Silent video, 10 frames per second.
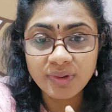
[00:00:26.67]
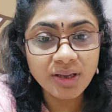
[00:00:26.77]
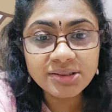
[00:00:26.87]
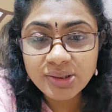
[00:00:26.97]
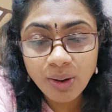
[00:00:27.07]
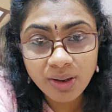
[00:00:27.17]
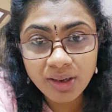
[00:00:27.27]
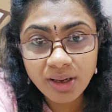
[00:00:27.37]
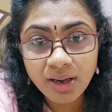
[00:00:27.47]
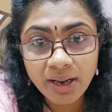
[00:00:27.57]
it's not
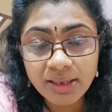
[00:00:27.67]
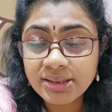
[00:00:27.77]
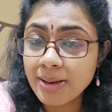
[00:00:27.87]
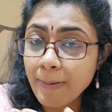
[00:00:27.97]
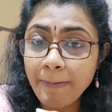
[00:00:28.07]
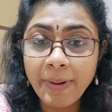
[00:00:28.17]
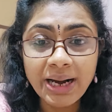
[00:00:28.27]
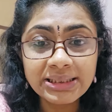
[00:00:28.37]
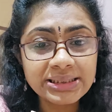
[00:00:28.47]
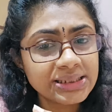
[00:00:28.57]
in our hand.
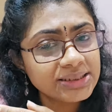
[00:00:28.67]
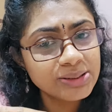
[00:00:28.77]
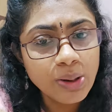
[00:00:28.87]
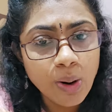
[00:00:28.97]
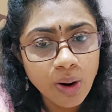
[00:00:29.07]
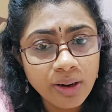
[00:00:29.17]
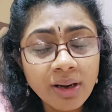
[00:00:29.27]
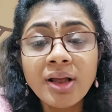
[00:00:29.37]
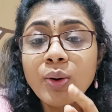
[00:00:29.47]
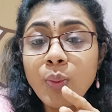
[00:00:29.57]
Past is gone.
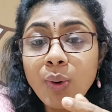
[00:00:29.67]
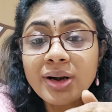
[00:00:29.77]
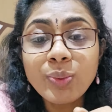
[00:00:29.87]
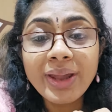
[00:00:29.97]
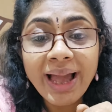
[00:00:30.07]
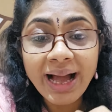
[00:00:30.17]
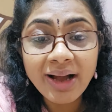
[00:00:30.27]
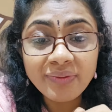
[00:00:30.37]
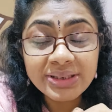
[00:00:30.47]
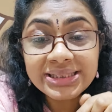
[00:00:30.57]
What we
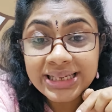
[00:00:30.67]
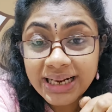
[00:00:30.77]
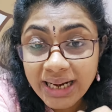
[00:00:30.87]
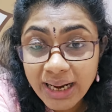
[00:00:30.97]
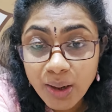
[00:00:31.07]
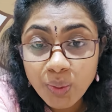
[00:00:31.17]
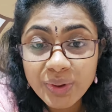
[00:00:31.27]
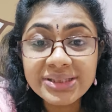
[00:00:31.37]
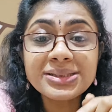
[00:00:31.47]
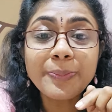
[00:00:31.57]
have is now
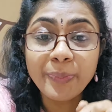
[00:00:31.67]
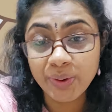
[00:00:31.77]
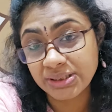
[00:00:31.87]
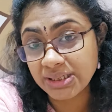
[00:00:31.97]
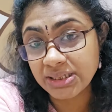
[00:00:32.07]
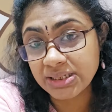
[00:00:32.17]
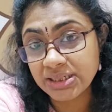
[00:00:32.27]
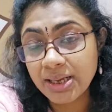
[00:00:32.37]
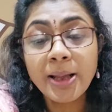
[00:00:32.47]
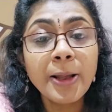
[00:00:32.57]
is present.
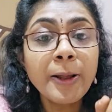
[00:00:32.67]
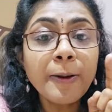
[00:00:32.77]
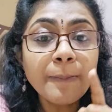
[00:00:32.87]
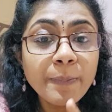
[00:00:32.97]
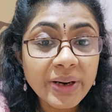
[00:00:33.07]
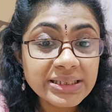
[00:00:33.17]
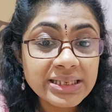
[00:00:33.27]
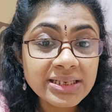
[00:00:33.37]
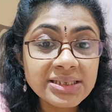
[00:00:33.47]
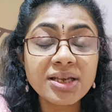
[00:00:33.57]

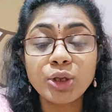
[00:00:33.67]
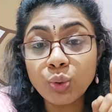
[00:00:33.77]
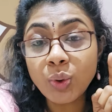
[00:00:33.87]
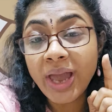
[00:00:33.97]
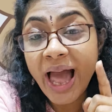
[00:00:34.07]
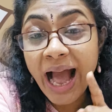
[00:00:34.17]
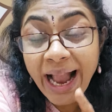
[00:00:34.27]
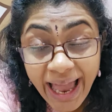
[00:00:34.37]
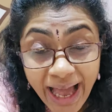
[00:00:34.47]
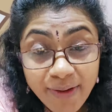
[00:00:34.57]
Present, you
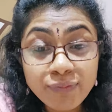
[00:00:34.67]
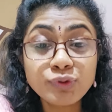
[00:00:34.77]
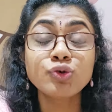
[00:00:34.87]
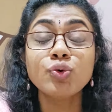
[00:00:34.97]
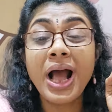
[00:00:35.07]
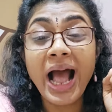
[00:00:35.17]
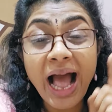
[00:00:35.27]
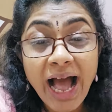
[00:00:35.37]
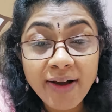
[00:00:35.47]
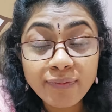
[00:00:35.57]
have
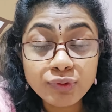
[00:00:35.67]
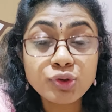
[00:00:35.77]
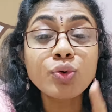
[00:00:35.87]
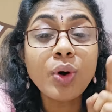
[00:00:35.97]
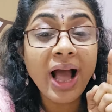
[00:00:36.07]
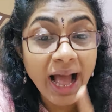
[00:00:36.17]
to